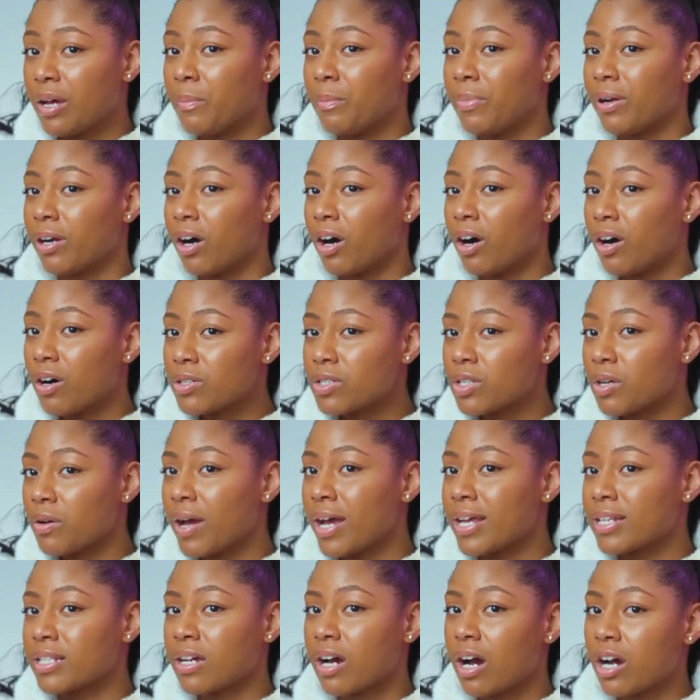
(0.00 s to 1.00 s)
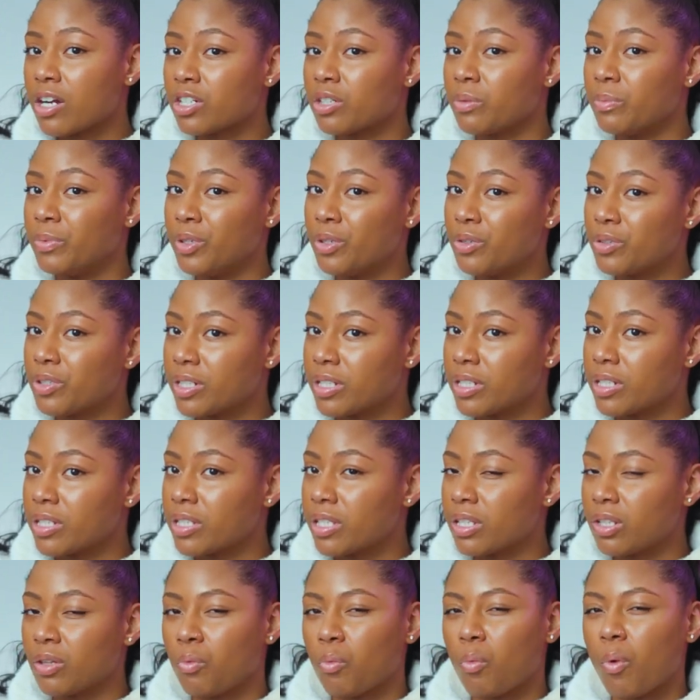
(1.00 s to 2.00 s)
but also as contributions
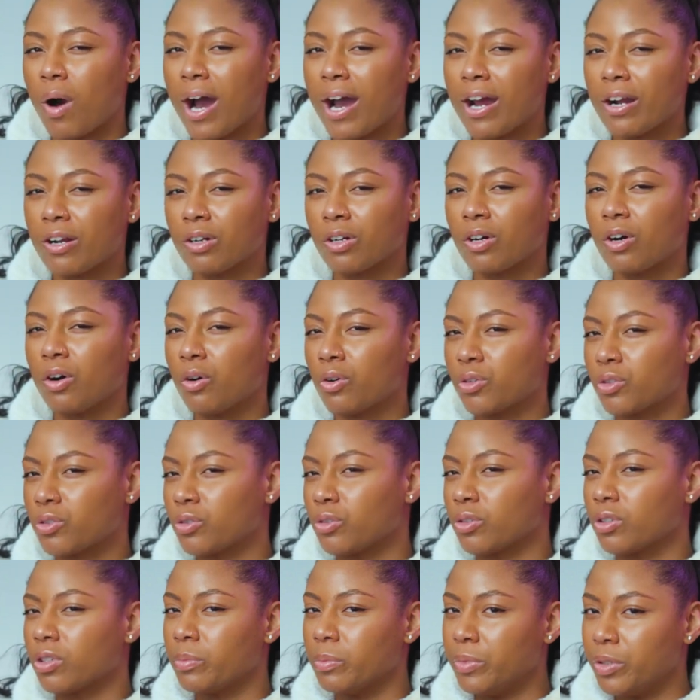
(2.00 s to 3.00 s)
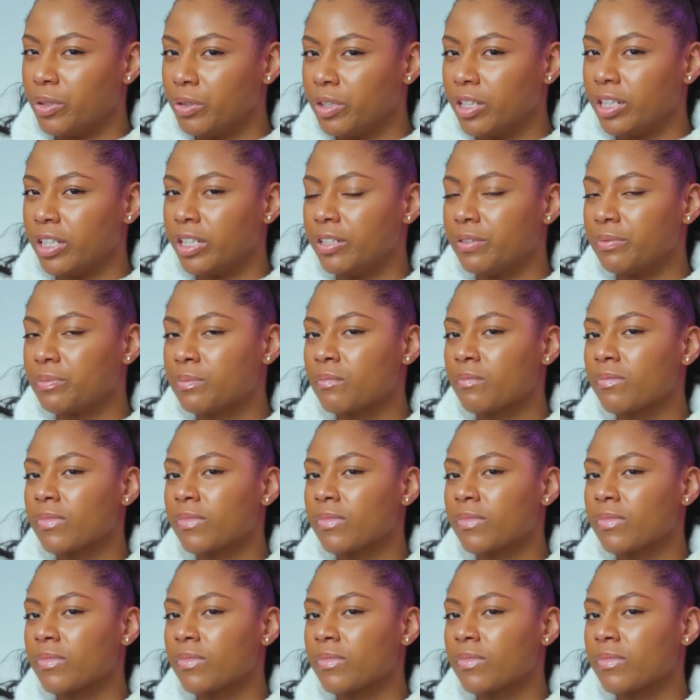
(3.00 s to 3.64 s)
to the wider cultural community.